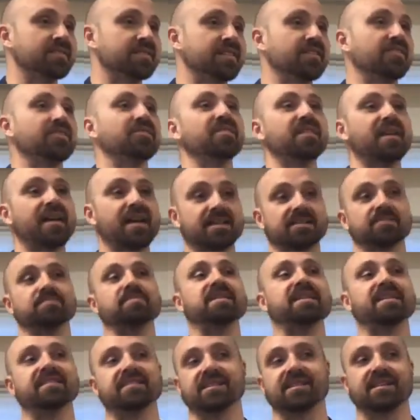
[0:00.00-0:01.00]
They're as
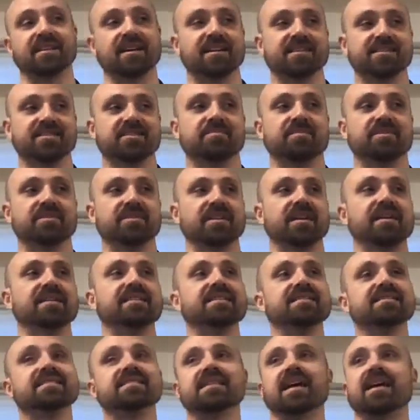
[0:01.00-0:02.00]
me as a customer. And
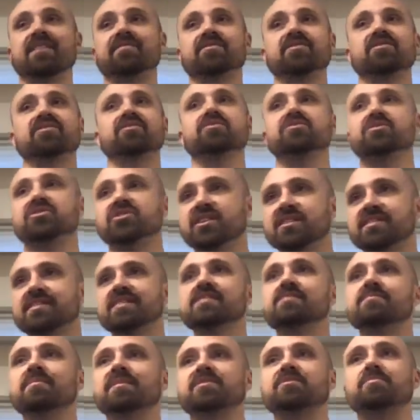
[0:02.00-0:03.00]
I've learned just
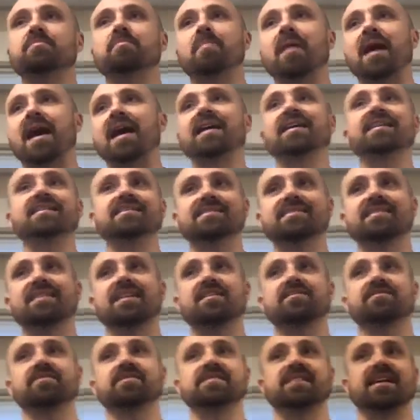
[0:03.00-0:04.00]
as much buying
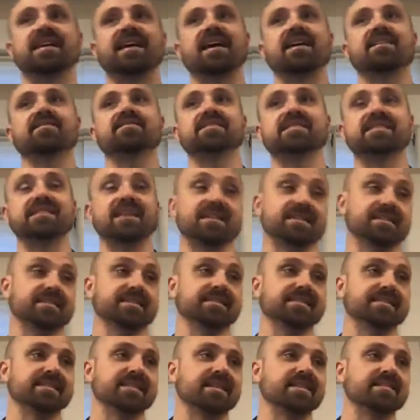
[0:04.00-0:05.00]
stuff as I have selling
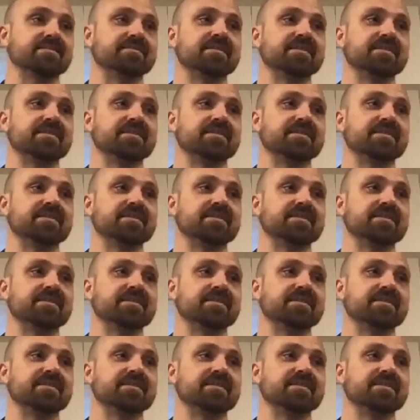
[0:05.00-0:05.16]
stuff.